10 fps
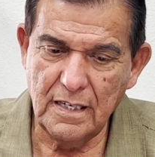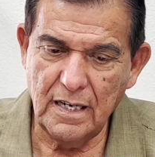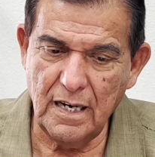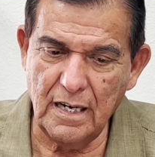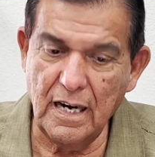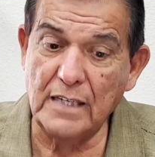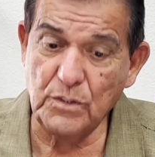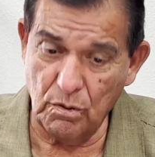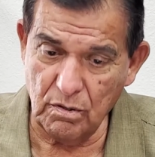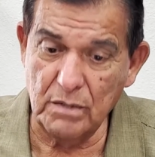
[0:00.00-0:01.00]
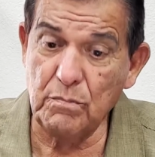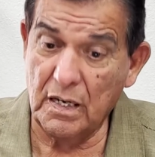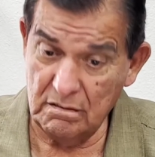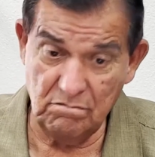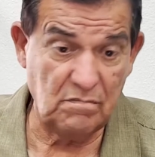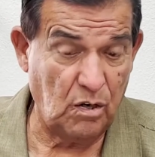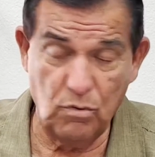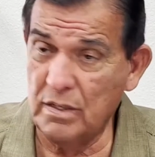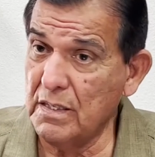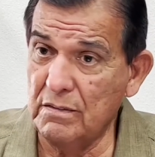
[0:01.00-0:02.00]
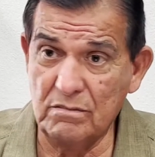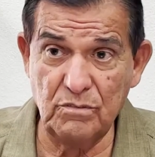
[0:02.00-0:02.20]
I told him I wanted to